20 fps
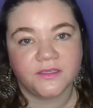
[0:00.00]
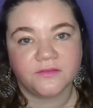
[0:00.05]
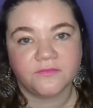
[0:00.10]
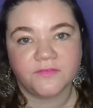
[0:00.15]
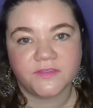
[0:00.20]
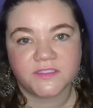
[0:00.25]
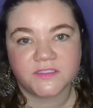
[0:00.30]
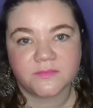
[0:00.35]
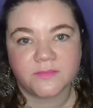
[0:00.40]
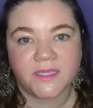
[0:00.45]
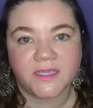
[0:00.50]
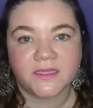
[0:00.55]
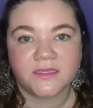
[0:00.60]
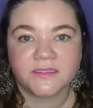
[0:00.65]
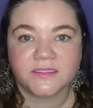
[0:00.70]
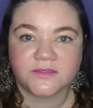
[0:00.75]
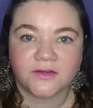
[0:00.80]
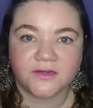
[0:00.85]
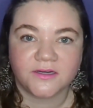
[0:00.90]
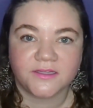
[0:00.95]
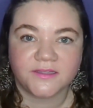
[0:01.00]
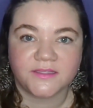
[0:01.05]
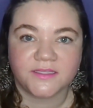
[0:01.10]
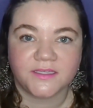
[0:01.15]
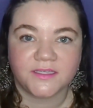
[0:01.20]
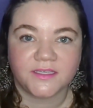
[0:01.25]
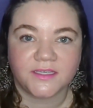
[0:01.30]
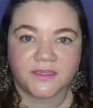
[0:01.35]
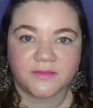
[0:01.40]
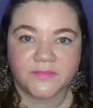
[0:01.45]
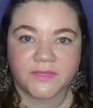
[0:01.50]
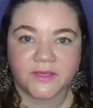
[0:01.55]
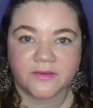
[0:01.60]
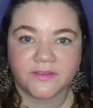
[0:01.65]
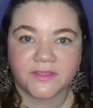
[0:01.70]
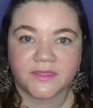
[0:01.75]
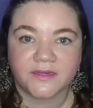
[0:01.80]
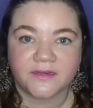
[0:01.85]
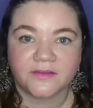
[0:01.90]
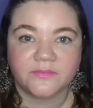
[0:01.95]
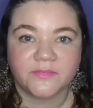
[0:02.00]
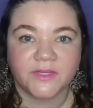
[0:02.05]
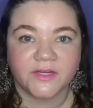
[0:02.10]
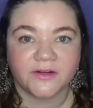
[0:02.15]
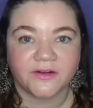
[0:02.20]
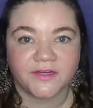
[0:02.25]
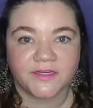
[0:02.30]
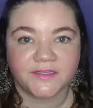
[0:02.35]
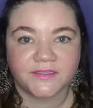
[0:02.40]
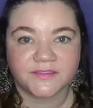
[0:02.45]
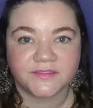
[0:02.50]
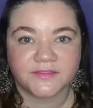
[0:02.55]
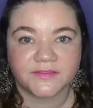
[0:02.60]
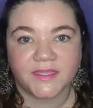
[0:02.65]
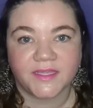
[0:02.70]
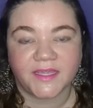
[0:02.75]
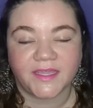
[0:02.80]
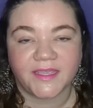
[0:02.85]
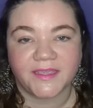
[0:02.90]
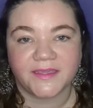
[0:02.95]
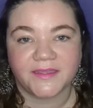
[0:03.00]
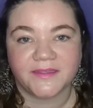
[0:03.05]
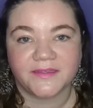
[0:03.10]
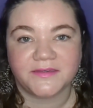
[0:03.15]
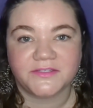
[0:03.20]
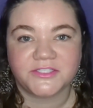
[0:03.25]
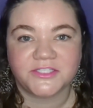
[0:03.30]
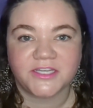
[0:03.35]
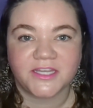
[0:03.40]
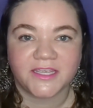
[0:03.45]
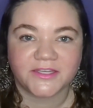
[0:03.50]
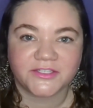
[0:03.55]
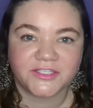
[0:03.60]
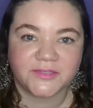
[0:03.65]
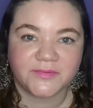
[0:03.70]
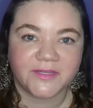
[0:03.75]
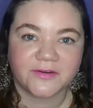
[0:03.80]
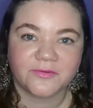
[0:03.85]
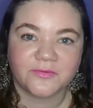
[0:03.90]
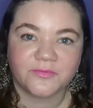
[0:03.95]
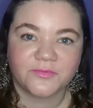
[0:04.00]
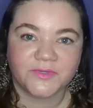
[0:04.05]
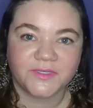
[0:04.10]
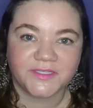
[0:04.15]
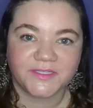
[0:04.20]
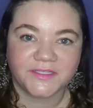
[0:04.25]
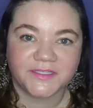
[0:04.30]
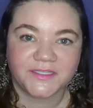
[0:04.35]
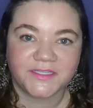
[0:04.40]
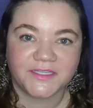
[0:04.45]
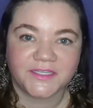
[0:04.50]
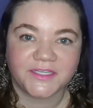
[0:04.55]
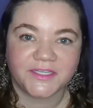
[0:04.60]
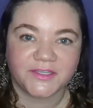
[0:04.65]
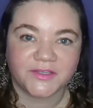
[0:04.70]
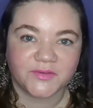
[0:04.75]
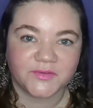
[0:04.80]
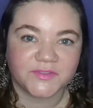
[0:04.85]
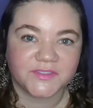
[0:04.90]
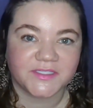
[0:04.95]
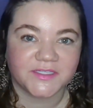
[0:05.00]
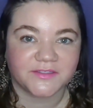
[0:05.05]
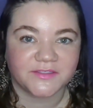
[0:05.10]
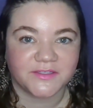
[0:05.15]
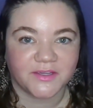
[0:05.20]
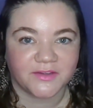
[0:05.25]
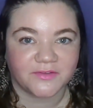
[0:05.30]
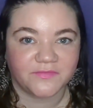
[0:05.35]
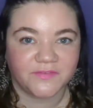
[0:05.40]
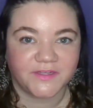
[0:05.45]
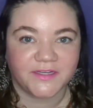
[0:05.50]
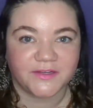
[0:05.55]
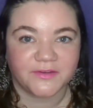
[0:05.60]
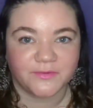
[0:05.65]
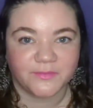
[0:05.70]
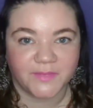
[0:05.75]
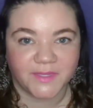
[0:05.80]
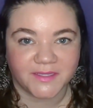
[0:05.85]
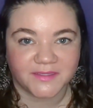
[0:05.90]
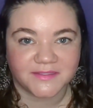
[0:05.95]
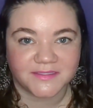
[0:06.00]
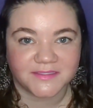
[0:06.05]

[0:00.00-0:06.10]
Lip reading: Vismaya started thinking about getting married, and she actually made a really cute TikTok video about